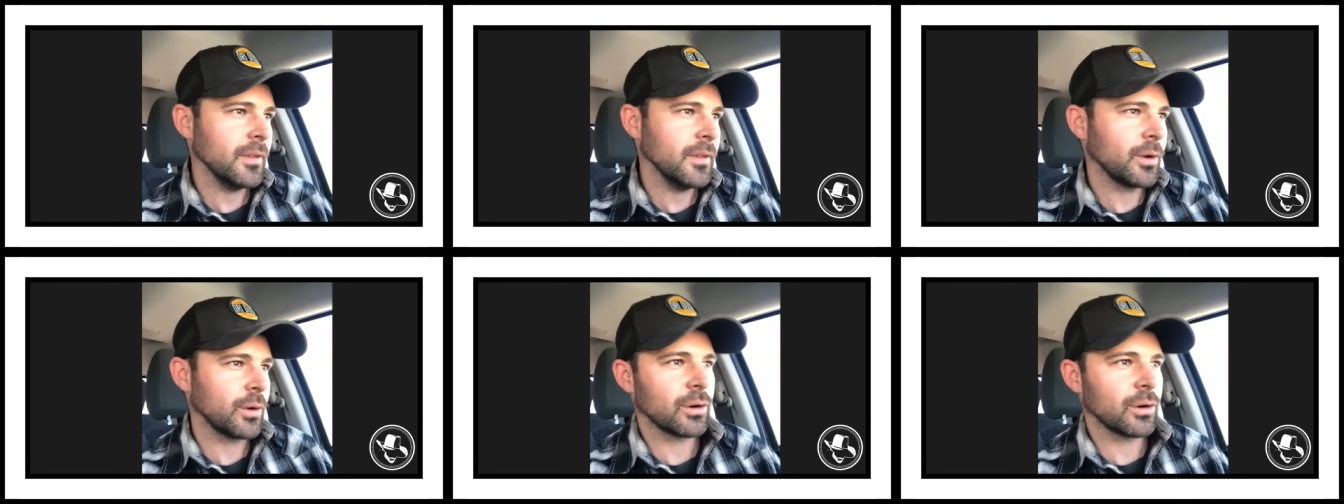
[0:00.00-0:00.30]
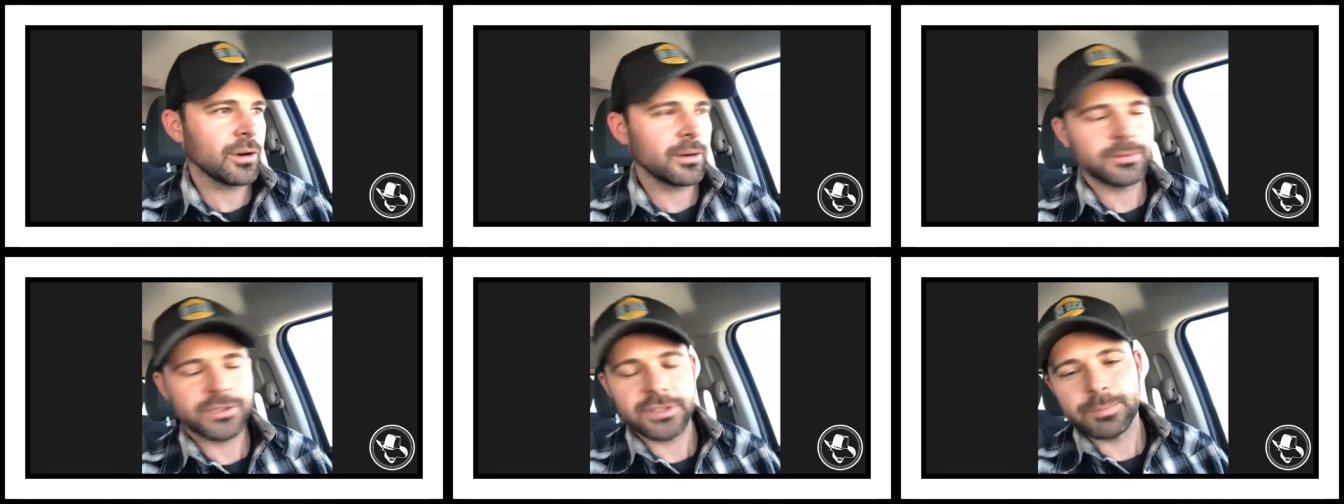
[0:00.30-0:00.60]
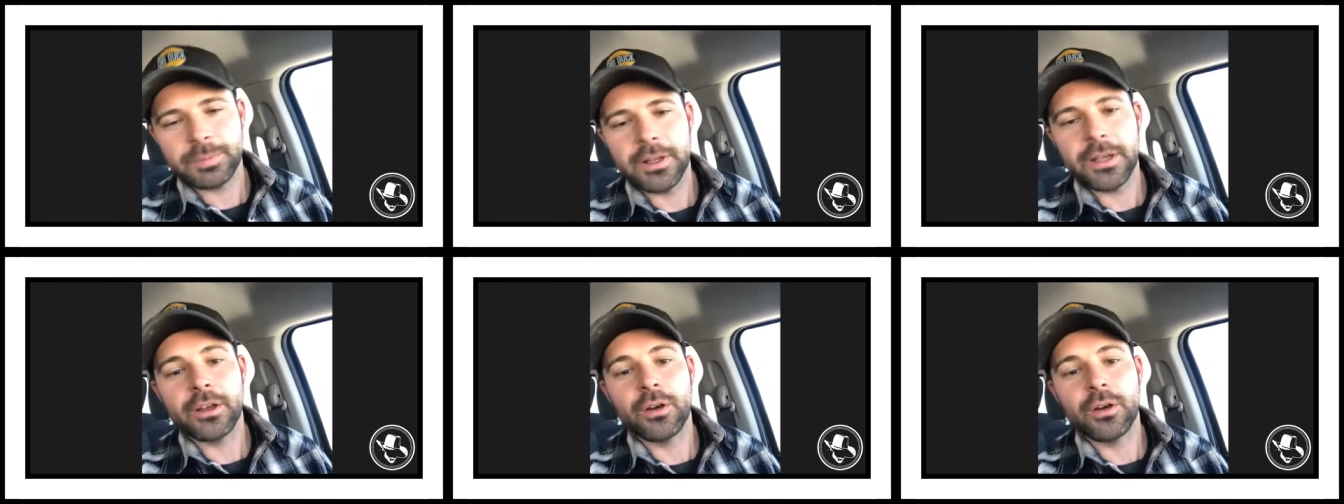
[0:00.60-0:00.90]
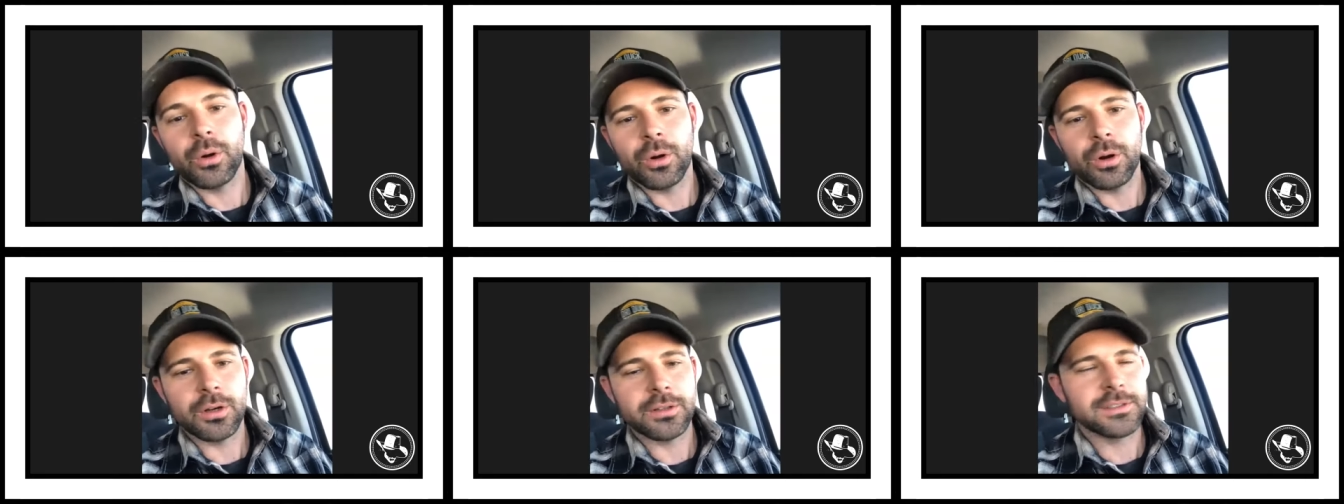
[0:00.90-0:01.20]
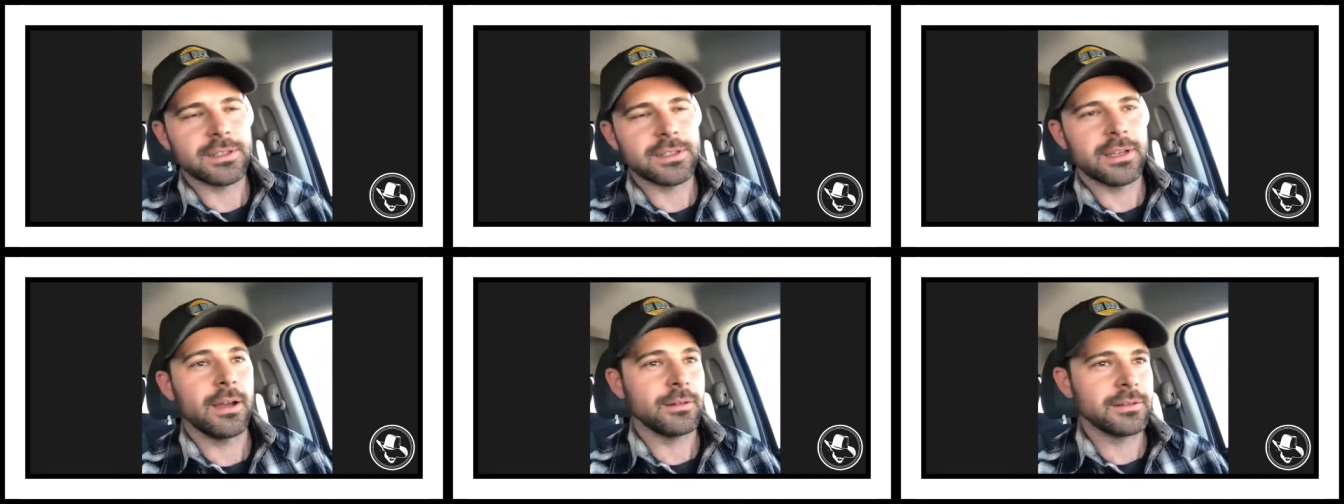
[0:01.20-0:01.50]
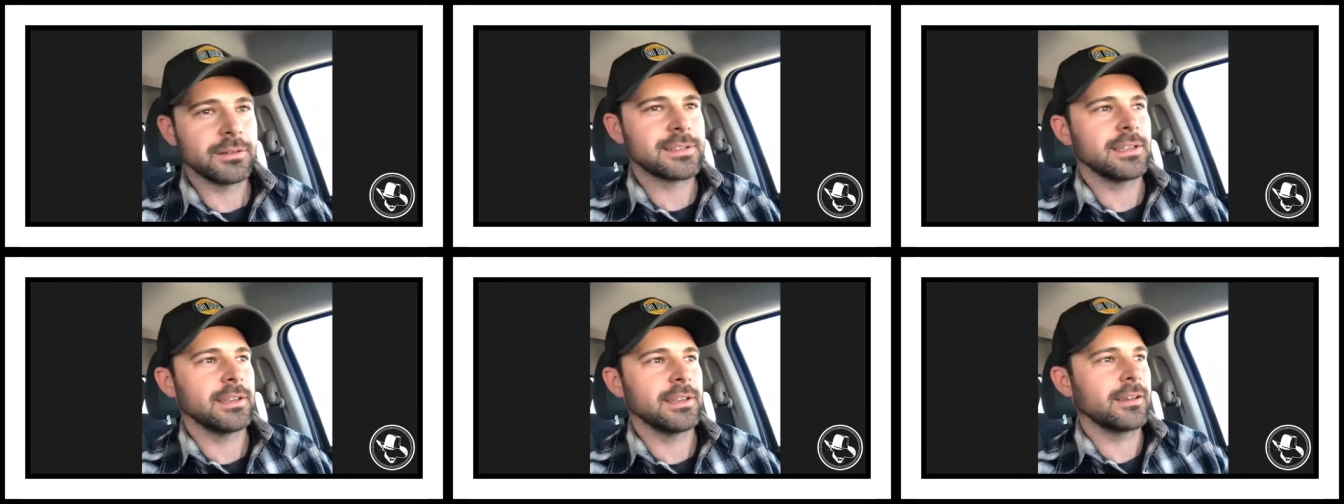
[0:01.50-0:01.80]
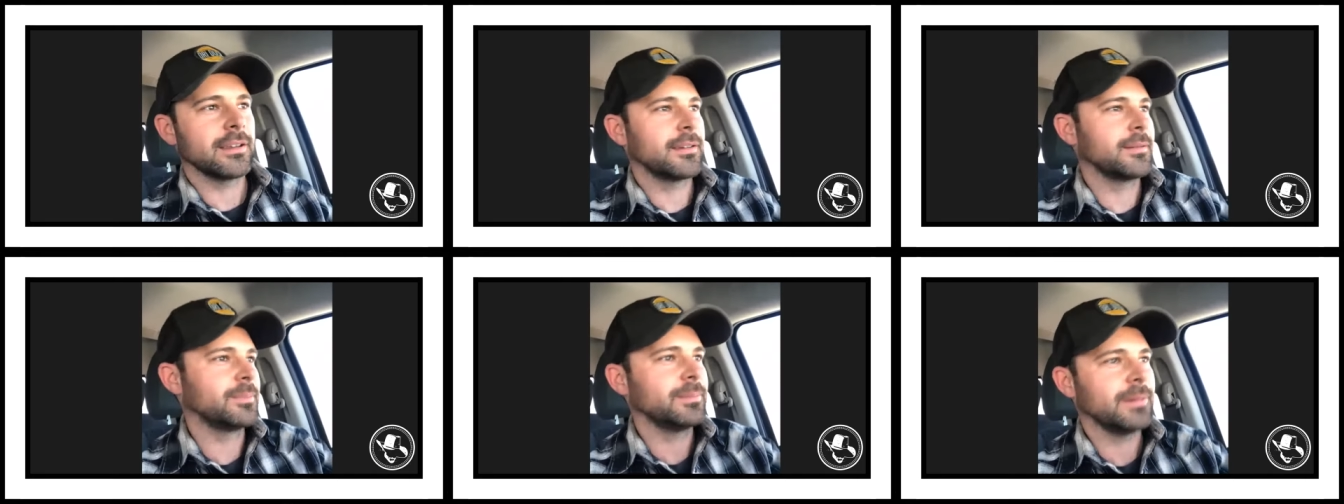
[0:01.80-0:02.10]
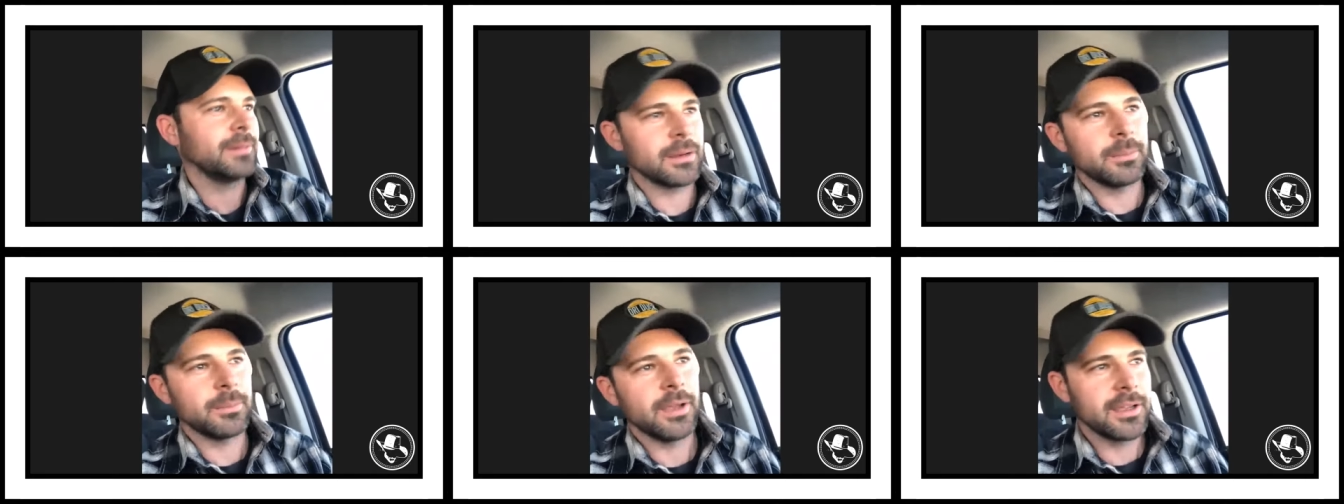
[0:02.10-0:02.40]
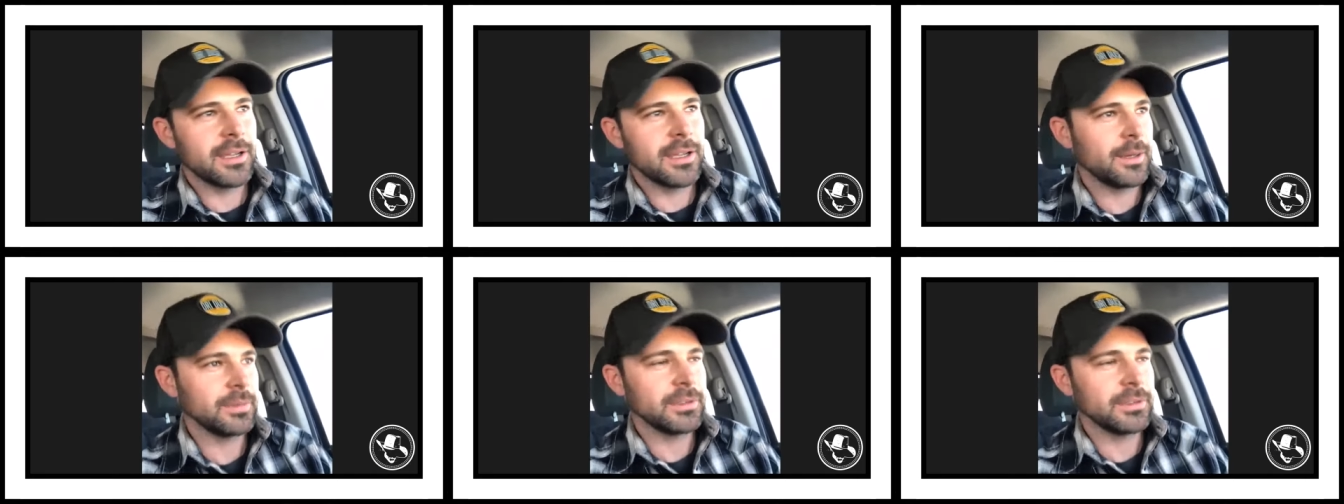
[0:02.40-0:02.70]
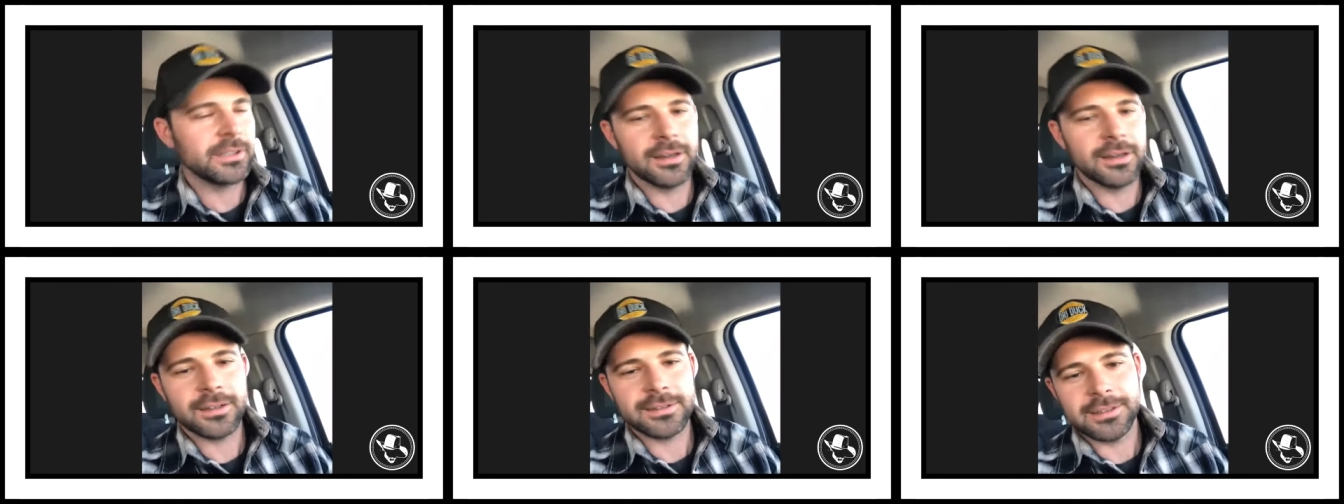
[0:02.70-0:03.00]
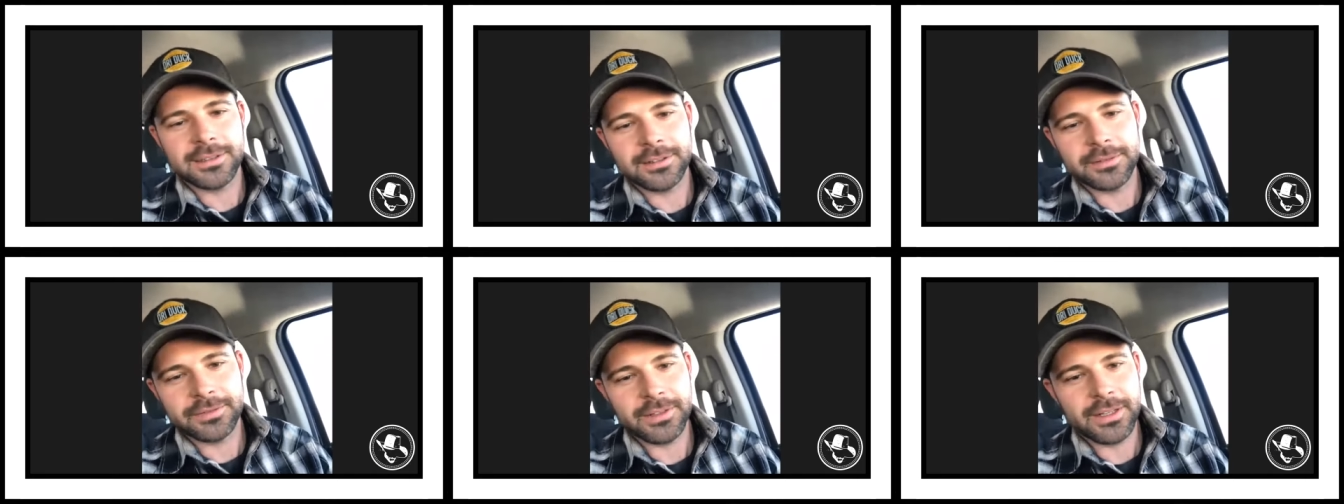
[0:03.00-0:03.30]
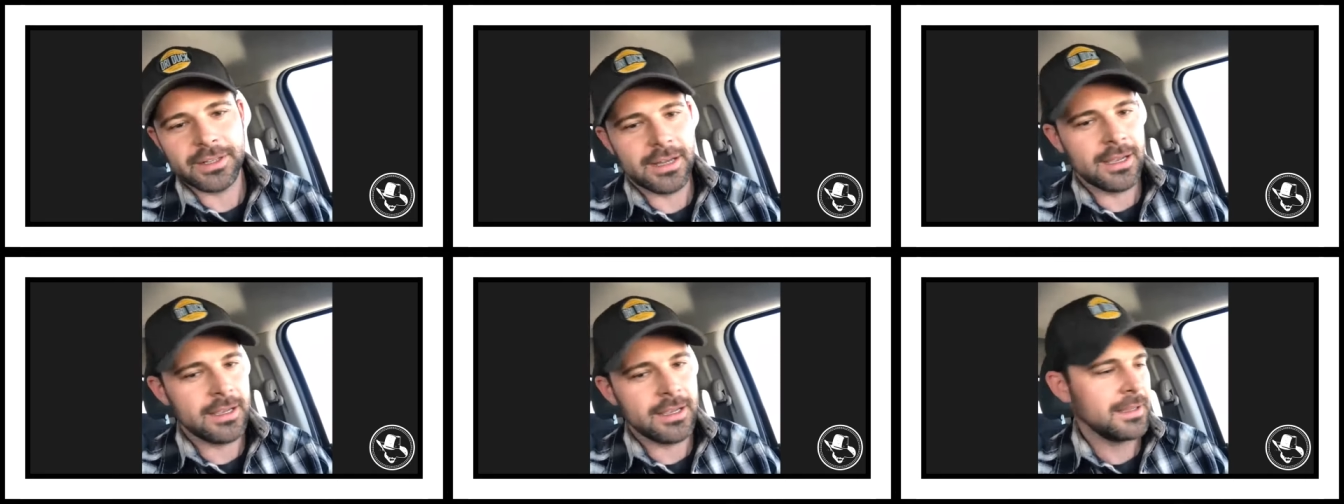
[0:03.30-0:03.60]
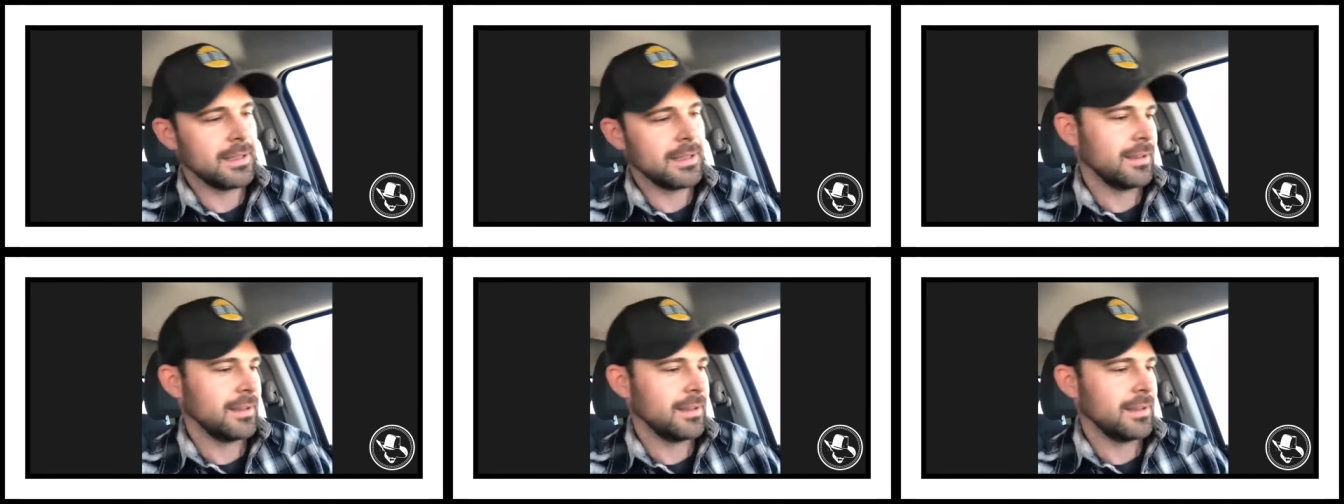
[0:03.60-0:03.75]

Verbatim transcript: or just play chords, and I would sing. I'd make up lyrics on the fly.